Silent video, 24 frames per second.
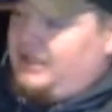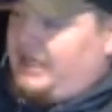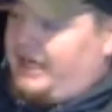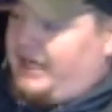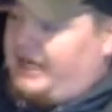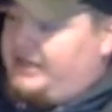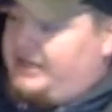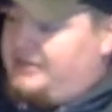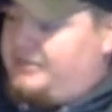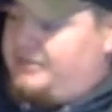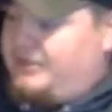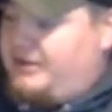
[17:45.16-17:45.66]

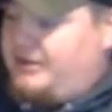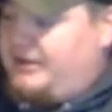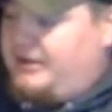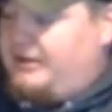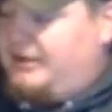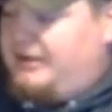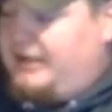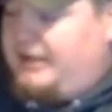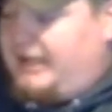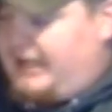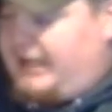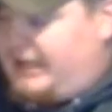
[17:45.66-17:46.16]
on the
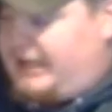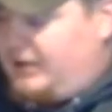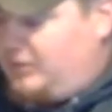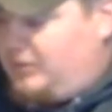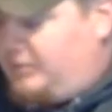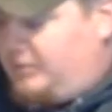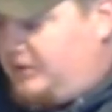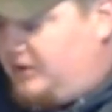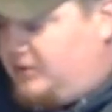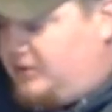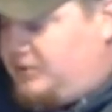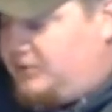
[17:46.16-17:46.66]
bar, and it'll
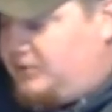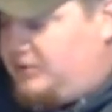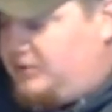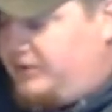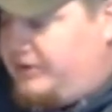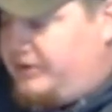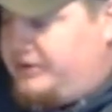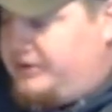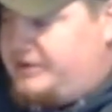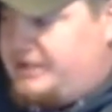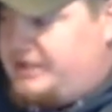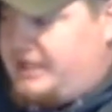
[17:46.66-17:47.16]
be a cool
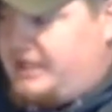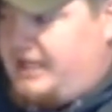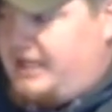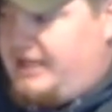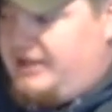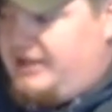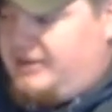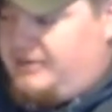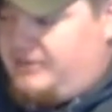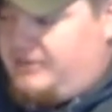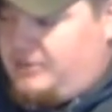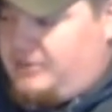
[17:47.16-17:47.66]
little
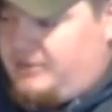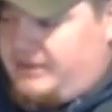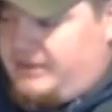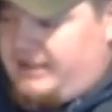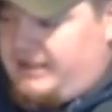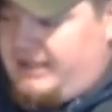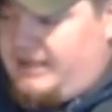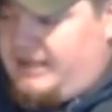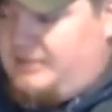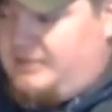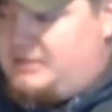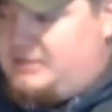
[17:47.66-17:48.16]
decanter for when
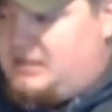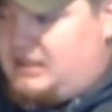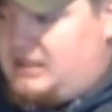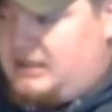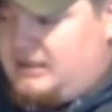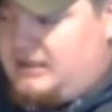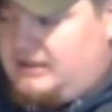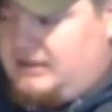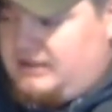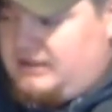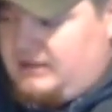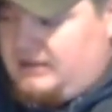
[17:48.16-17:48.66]
I empty
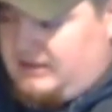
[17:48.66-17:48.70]
it.